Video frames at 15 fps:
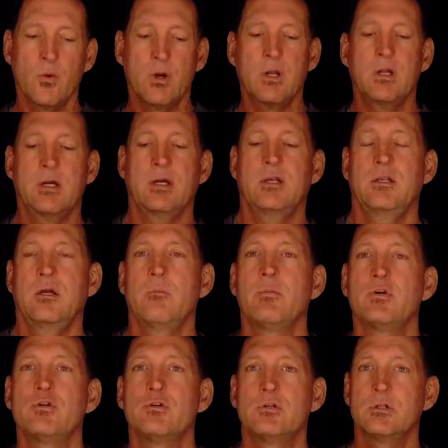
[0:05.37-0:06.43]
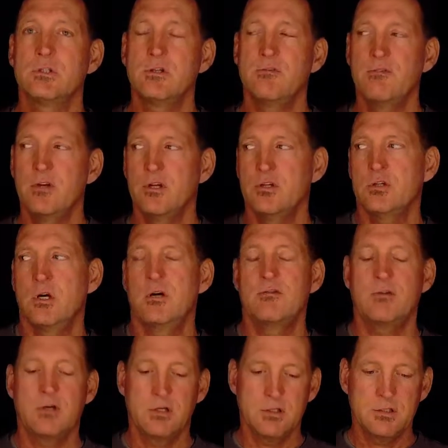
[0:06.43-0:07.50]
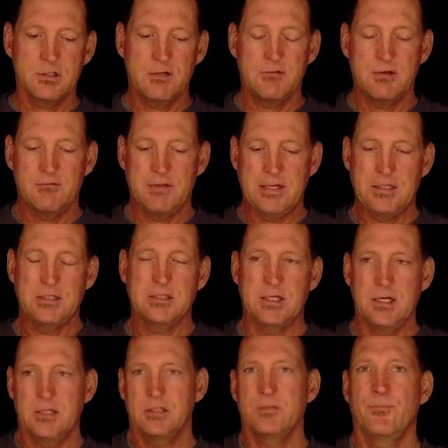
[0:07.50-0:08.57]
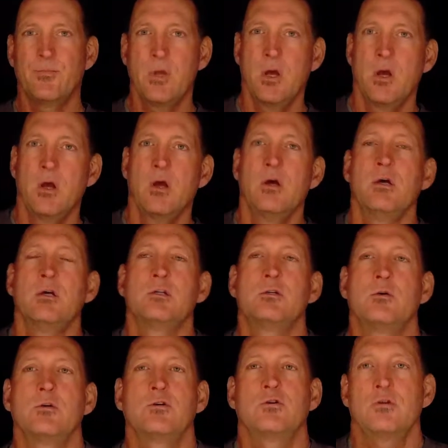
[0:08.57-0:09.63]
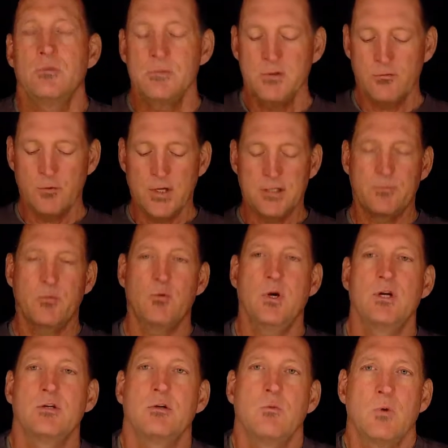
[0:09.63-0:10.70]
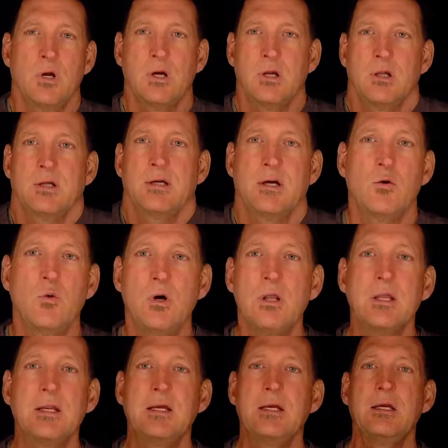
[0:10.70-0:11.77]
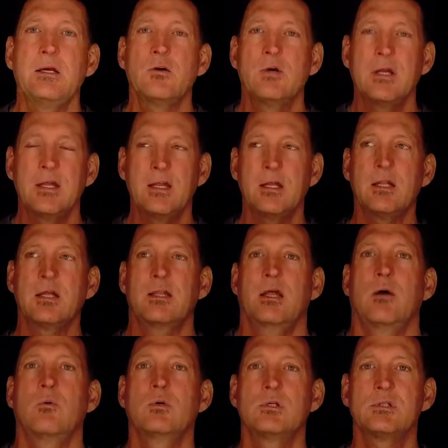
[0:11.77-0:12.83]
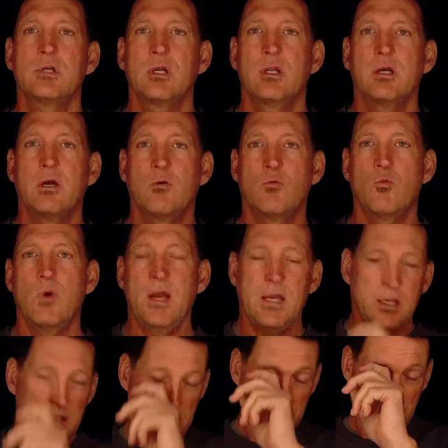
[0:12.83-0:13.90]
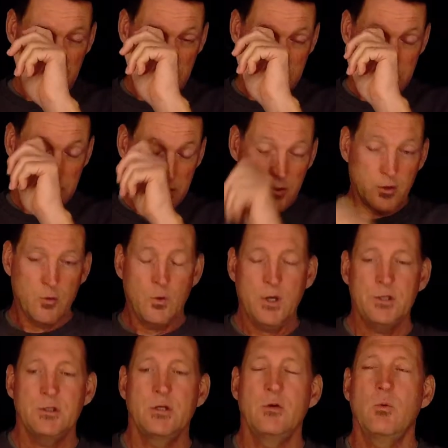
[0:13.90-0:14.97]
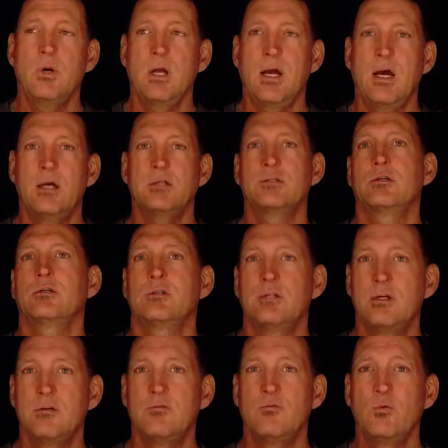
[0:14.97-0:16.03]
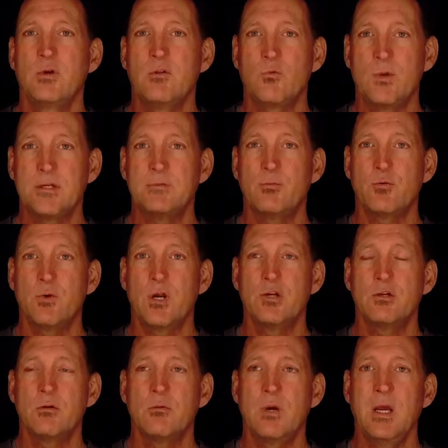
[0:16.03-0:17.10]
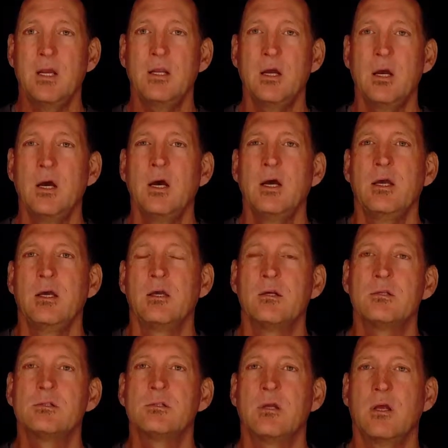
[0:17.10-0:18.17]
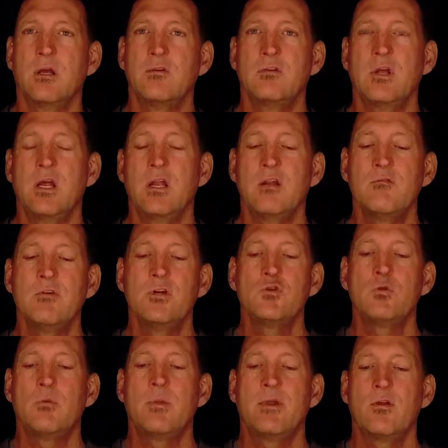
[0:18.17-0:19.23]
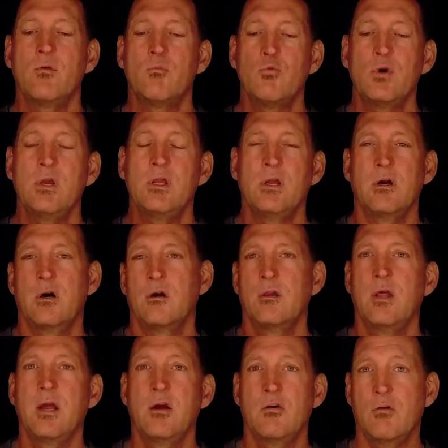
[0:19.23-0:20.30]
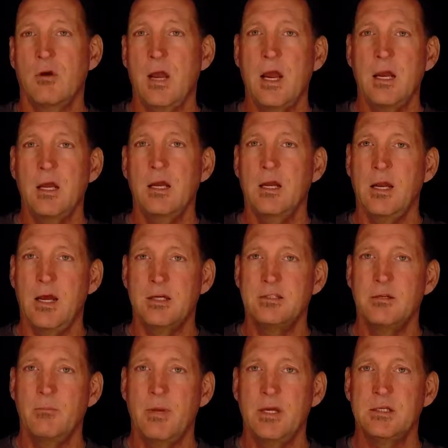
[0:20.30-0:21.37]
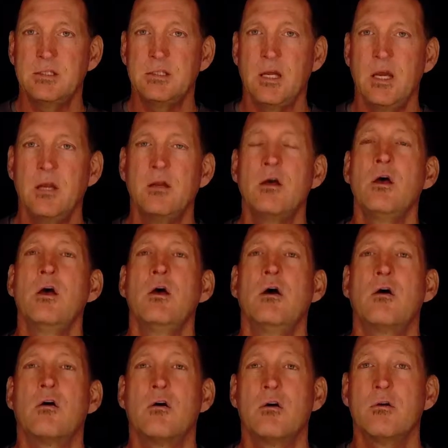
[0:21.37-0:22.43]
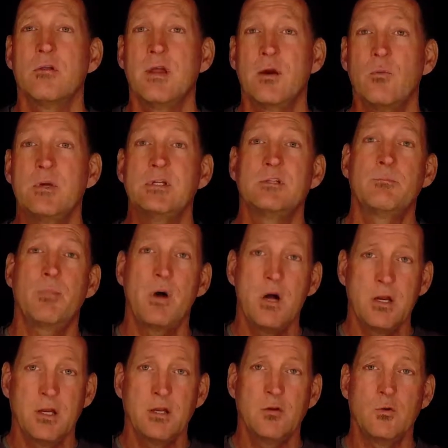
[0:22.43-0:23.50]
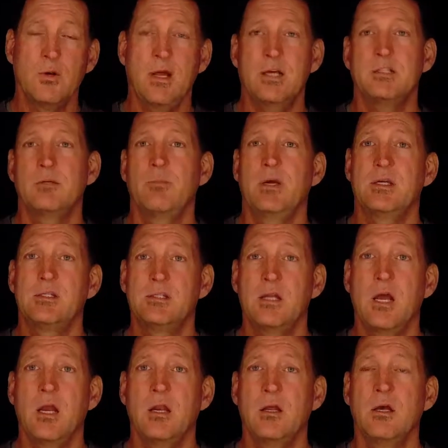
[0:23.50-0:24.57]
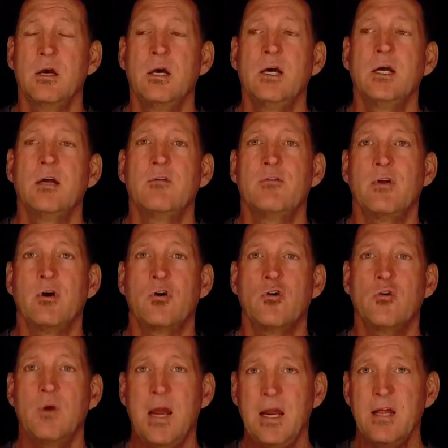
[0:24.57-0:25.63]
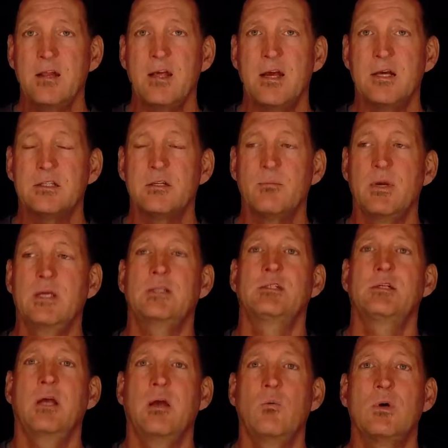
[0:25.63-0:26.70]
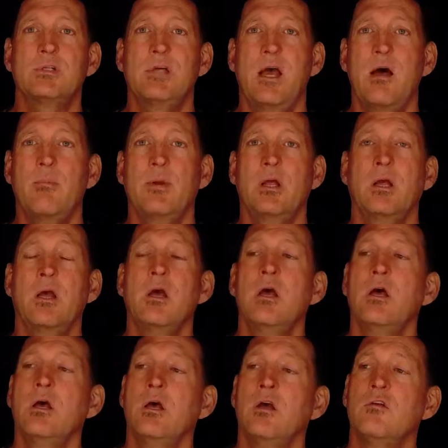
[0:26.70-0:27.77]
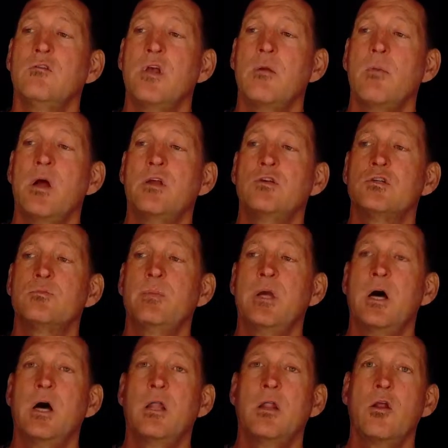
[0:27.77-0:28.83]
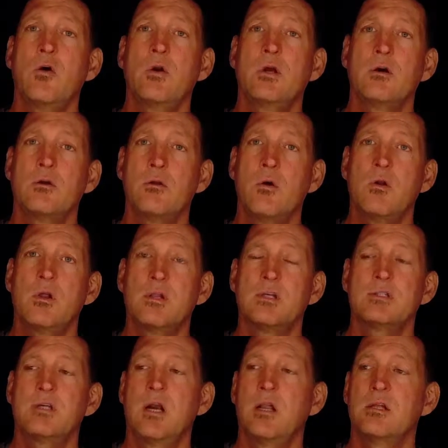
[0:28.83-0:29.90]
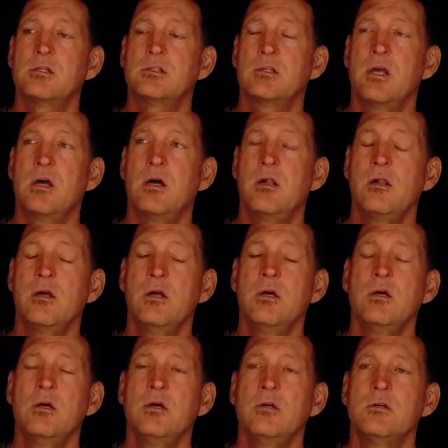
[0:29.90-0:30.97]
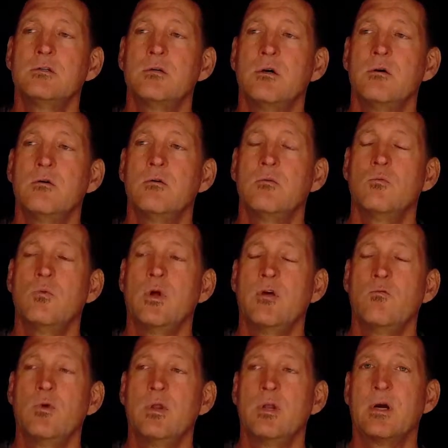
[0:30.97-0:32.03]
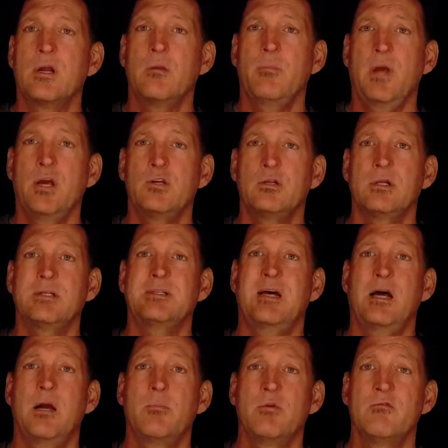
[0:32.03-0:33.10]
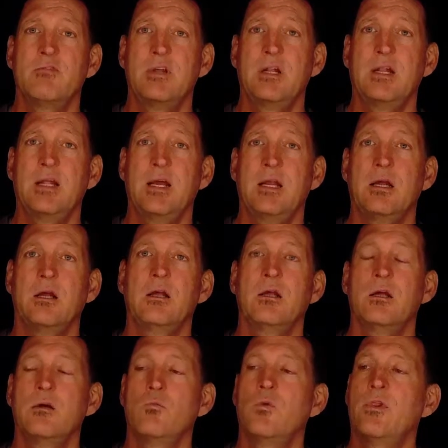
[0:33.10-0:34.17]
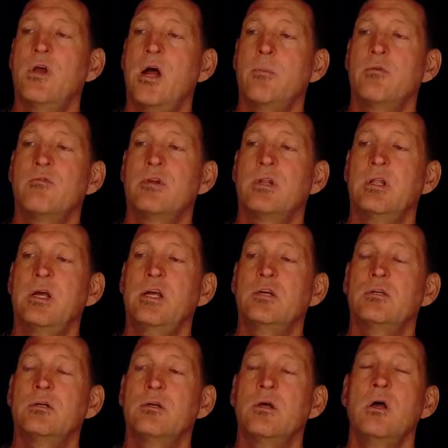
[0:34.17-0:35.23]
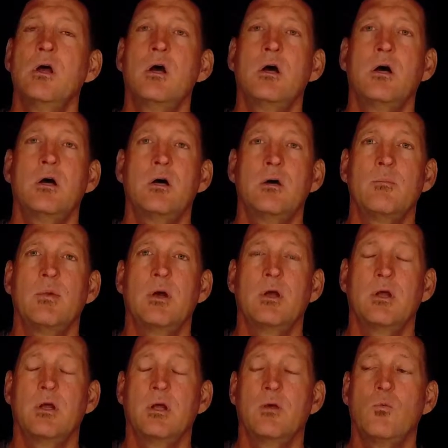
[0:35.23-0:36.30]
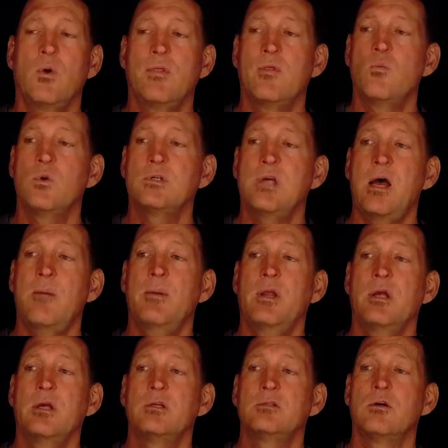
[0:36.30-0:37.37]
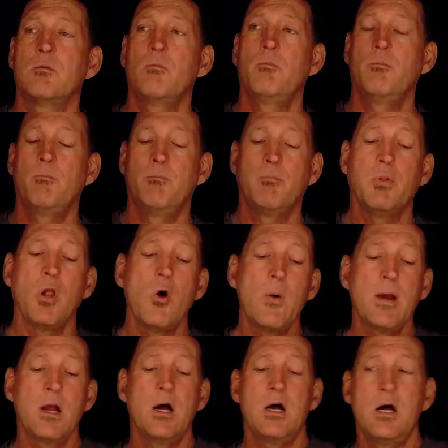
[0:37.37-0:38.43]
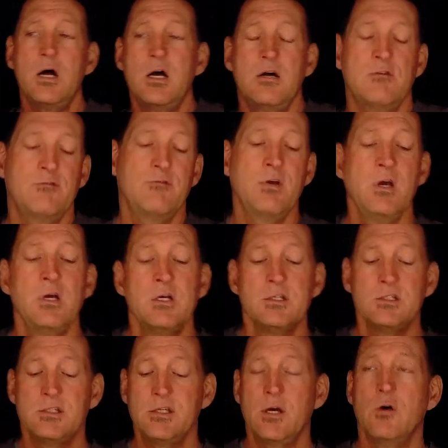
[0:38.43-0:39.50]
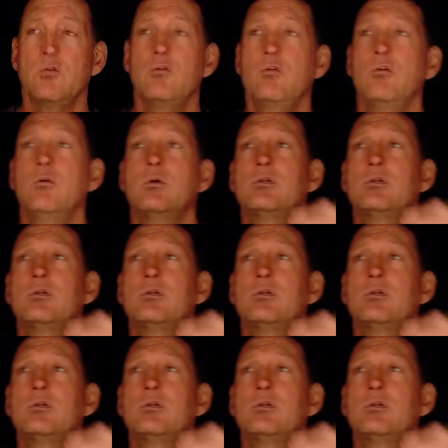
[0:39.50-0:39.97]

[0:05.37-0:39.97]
going to look at temperature just to finish off our stuff on vital signs. So in terms of respiration, we're not going to look at quality or anything like that. We're just going to look at rate. And so the question you want to ask yourself with respiration rate is the individual, by their breathing, are they creating an acid-base state, or are they responding to an acid-base state? If they're creating the acid-base state, what's happening is they might just be unloading or loading this side of the skull. So if we look at a patient that's hyperventilating, with hyperventilation, what's happening is they're blowing off CO2, and